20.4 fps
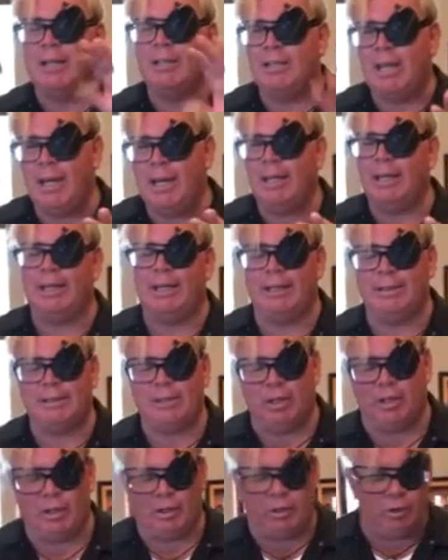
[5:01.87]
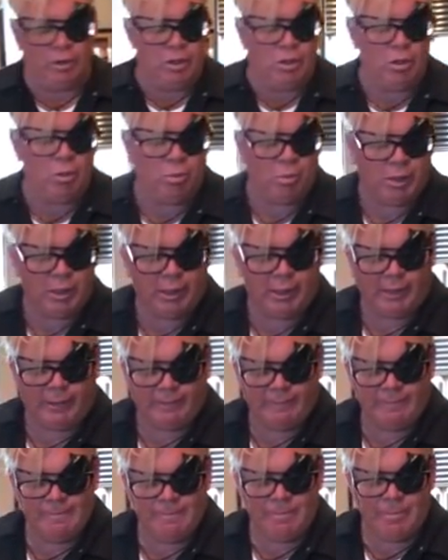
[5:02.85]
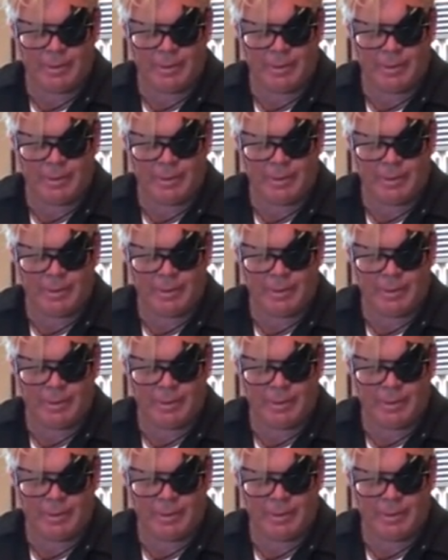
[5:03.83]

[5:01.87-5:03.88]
take it easy on there. You don't want to,